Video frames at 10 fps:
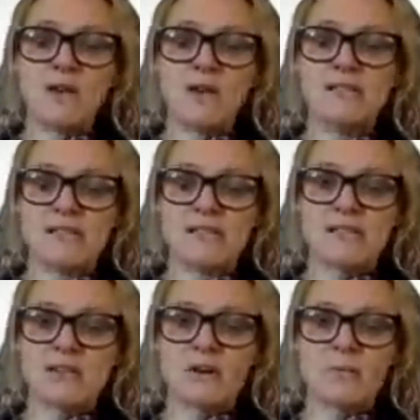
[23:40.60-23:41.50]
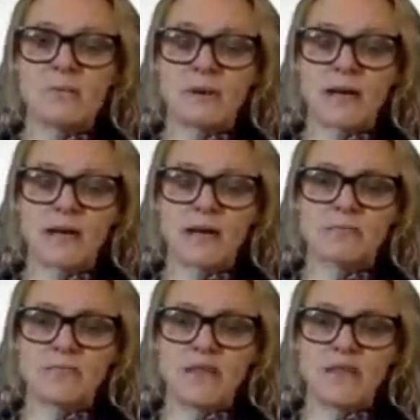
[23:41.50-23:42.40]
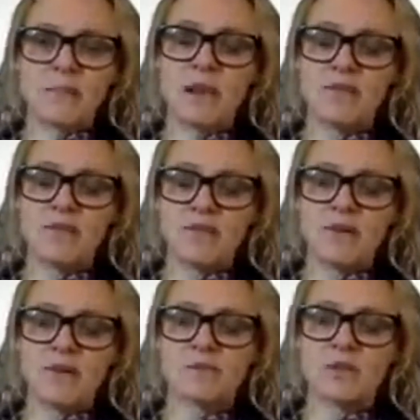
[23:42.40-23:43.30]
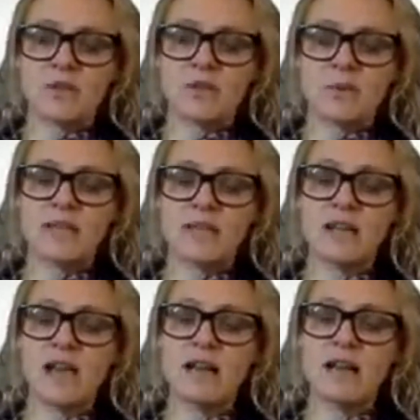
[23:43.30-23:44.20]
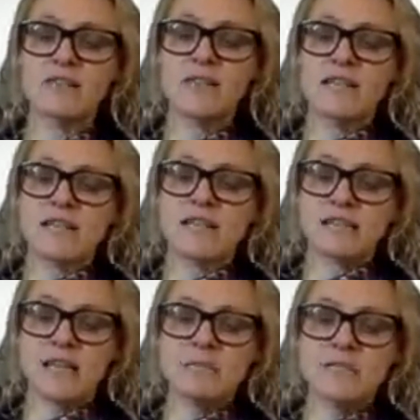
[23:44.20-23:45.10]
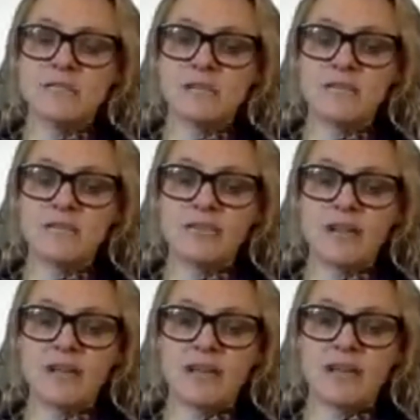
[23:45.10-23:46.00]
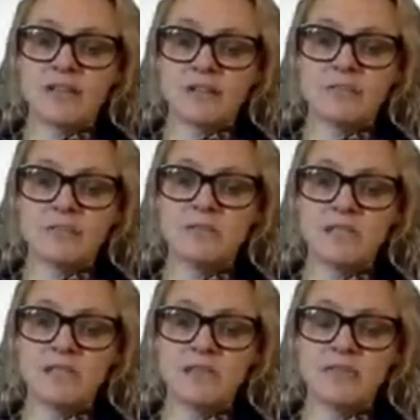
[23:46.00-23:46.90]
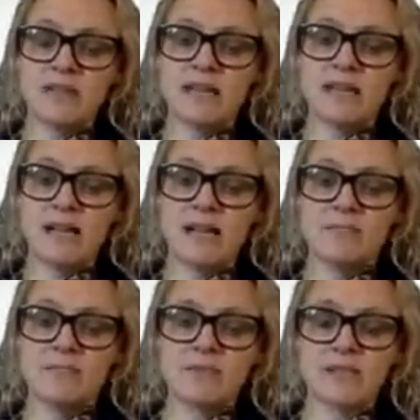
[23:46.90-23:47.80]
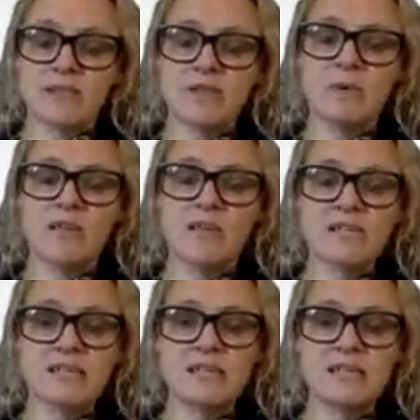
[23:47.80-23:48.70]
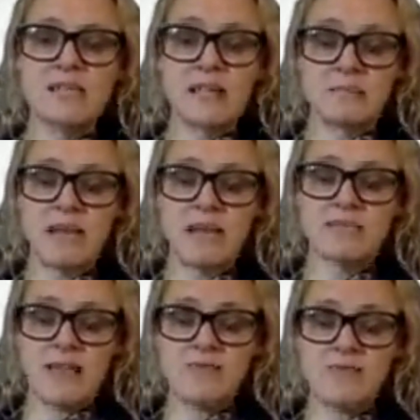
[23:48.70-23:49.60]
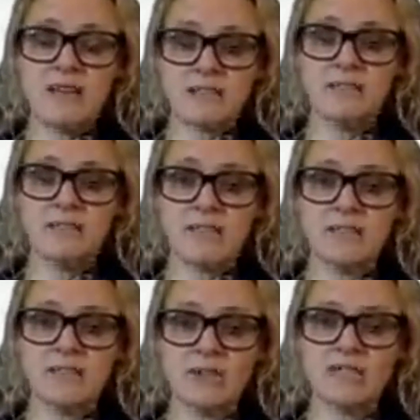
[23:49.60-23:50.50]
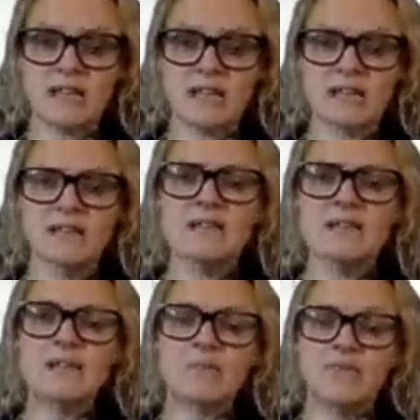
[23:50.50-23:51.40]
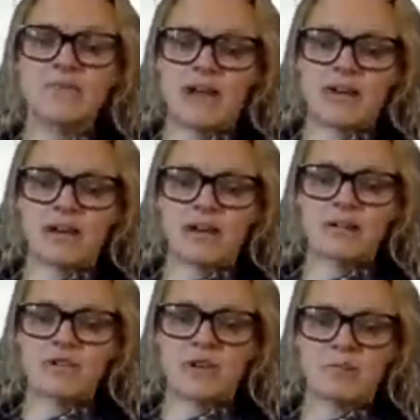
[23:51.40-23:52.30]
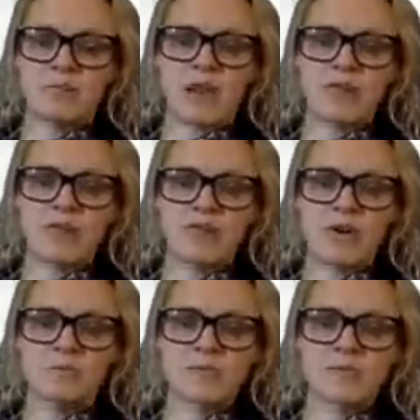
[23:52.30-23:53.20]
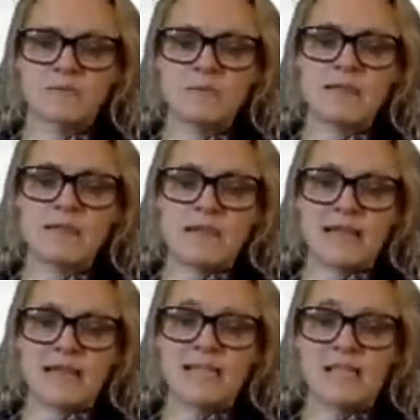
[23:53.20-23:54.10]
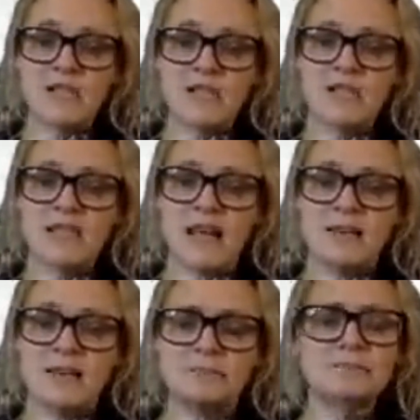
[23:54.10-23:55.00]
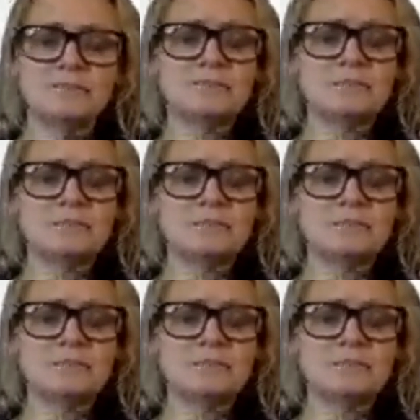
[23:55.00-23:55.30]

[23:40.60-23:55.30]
we are setting up um, a platform so that we can have Teams delivery and Zoom delivery, um, so we can still maintain face-to-face contact, but via our electronic platforms. In addition to that,